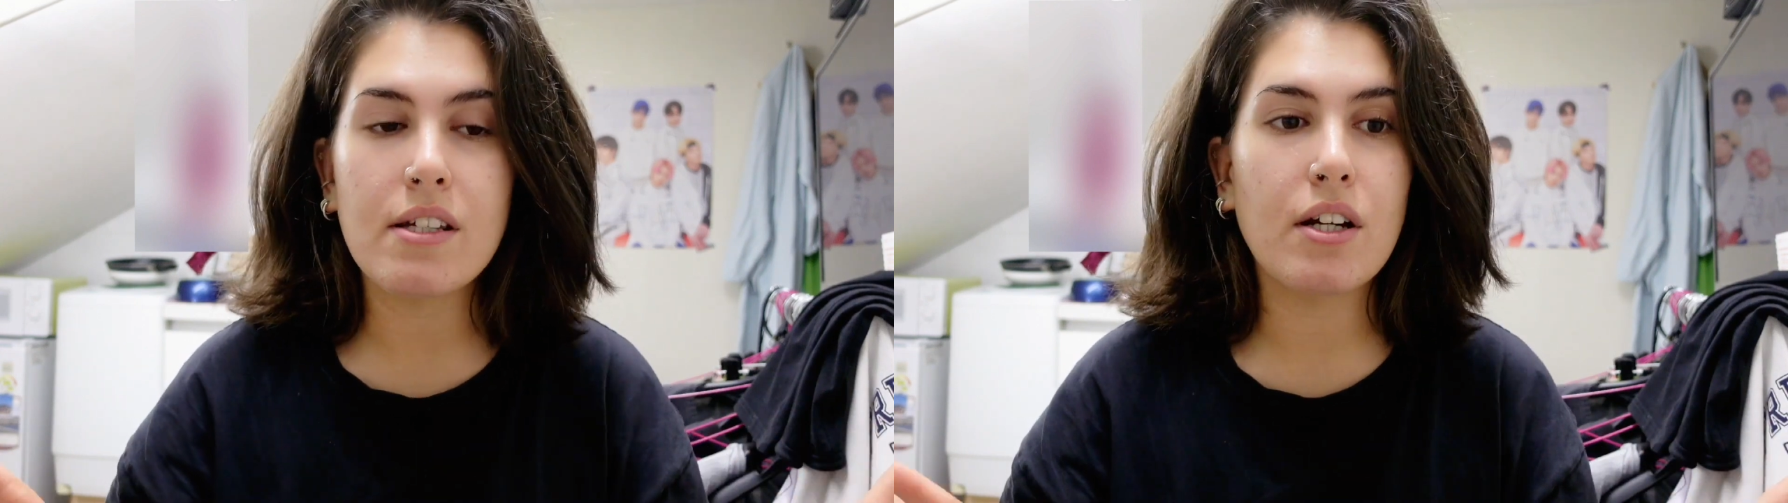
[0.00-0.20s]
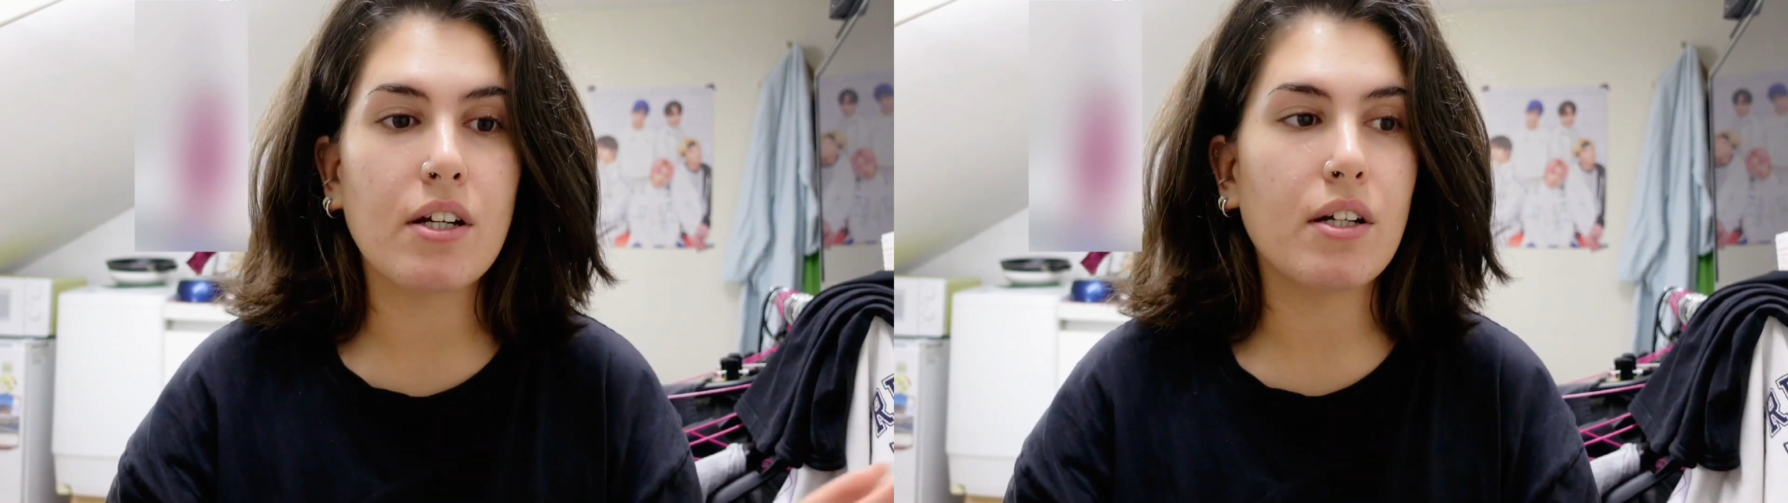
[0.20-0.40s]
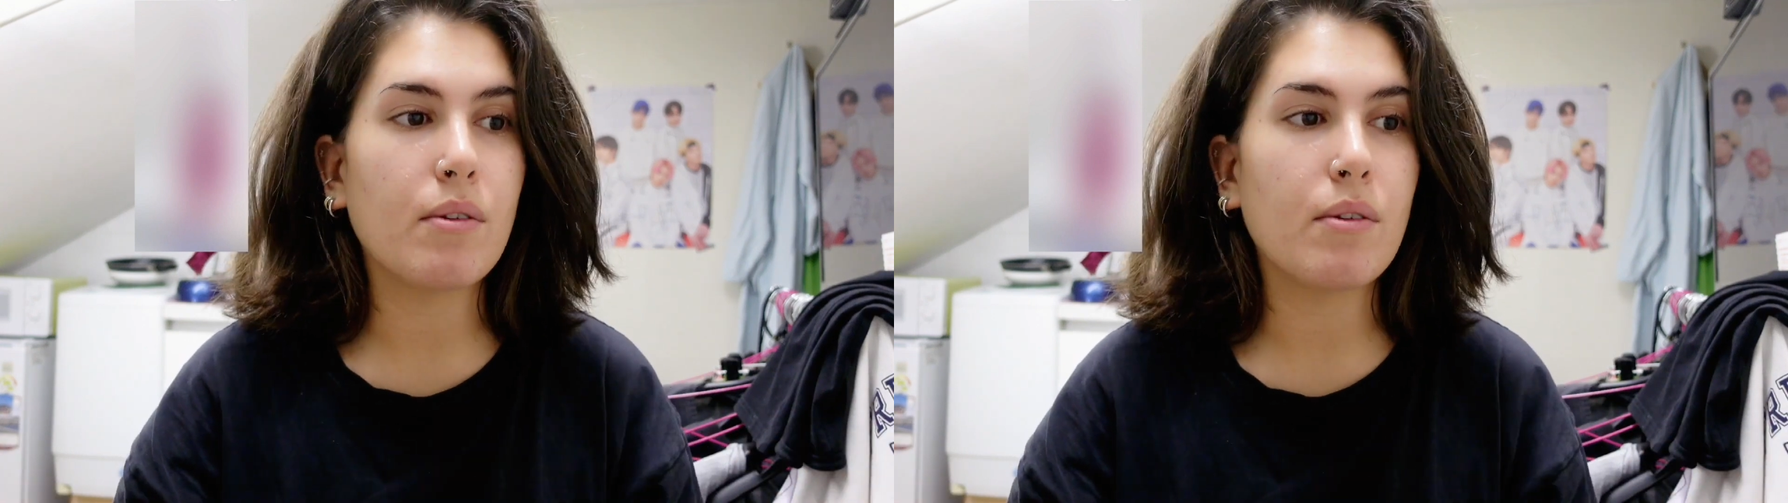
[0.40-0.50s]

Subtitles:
here,